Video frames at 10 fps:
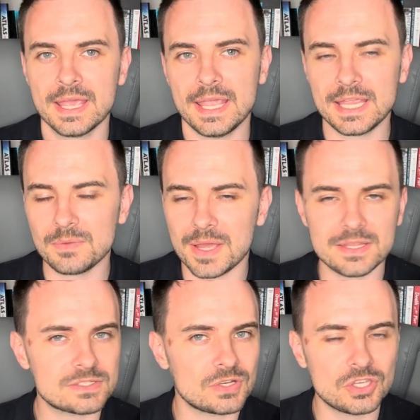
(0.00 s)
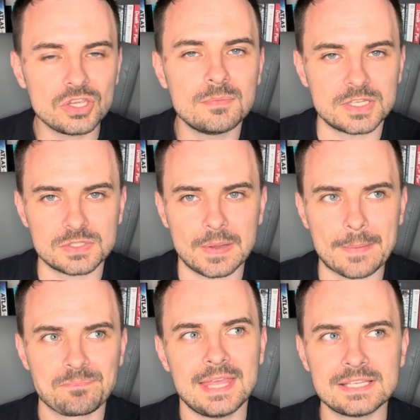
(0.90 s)
in a way that's got humour to it.
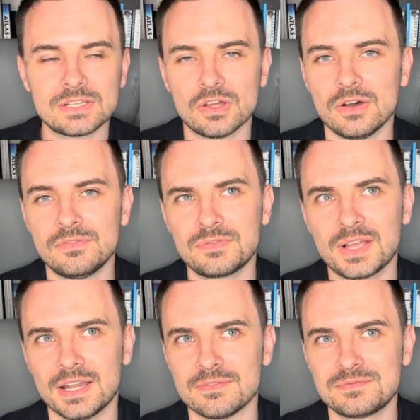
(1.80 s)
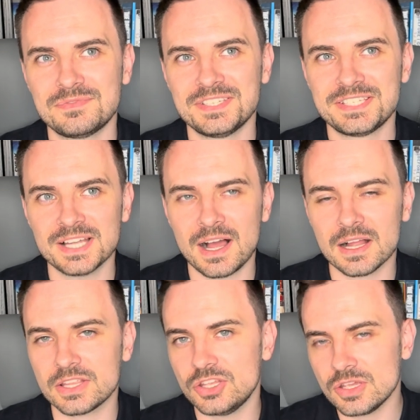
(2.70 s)
There's a lot of kind of
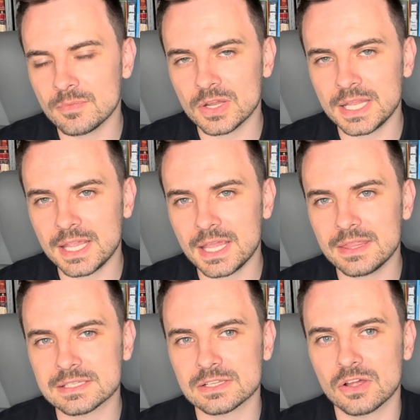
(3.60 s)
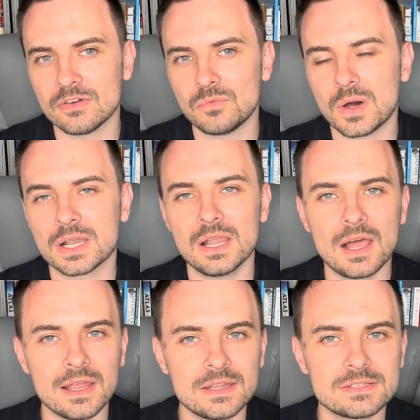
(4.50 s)
dark humour in here, there's a lot of
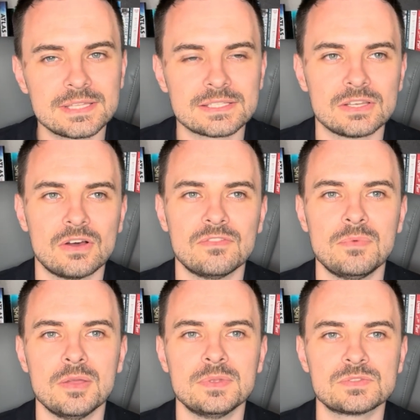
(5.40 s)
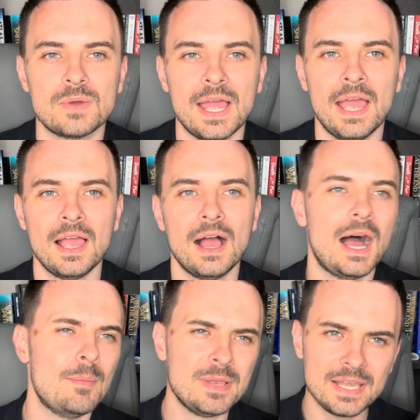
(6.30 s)
one-liners, there's a lot of moments where
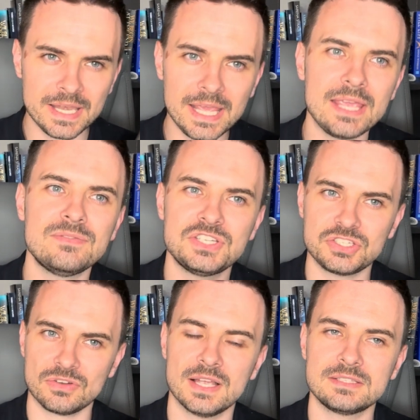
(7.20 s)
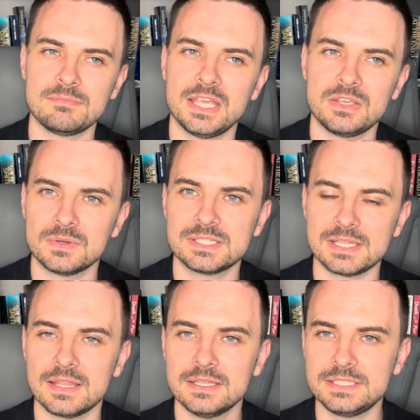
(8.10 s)
I believe she's trying to make you
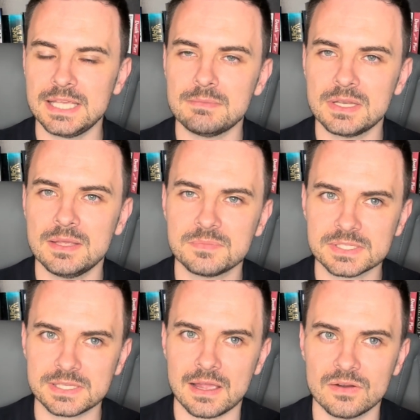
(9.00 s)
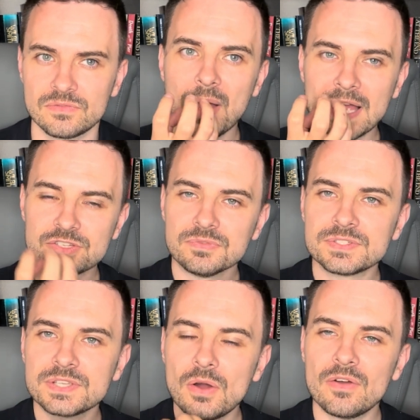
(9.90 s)
understand that Demon himself, as a
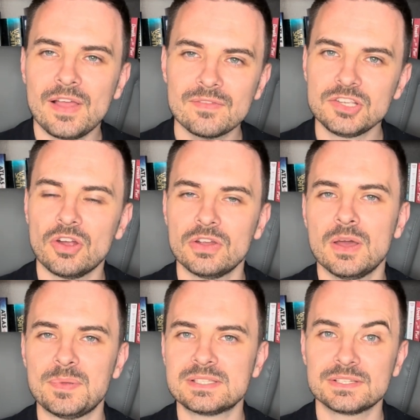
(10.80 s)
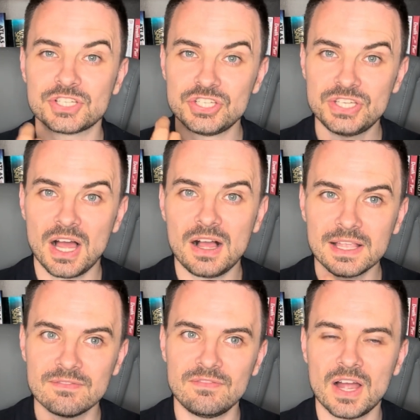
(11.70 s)
result of having grown up in such a dark
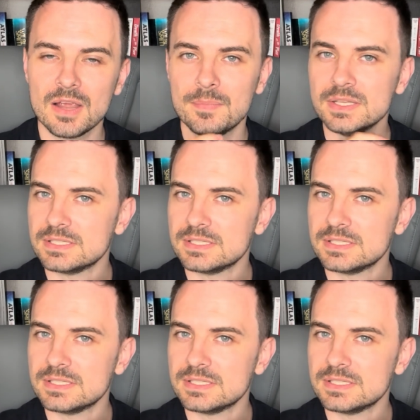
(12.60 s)
environment,